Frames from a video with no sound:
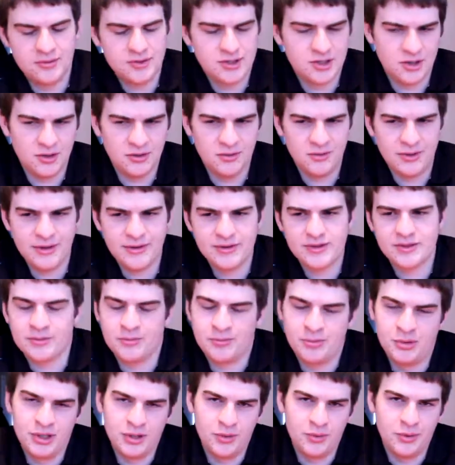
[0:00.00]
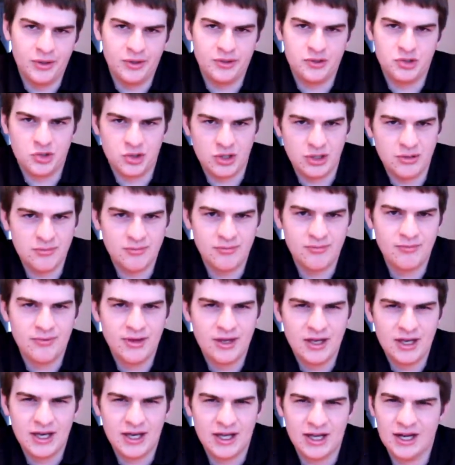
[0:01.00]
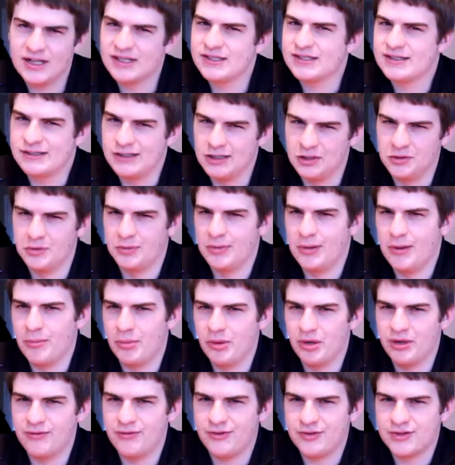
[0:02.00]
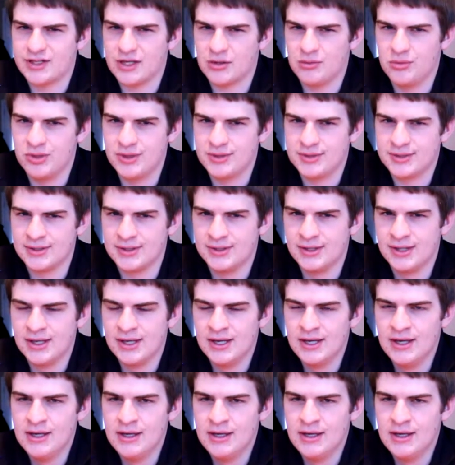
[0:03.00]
So that was a pretty weird dream, and I still remember it for some reason.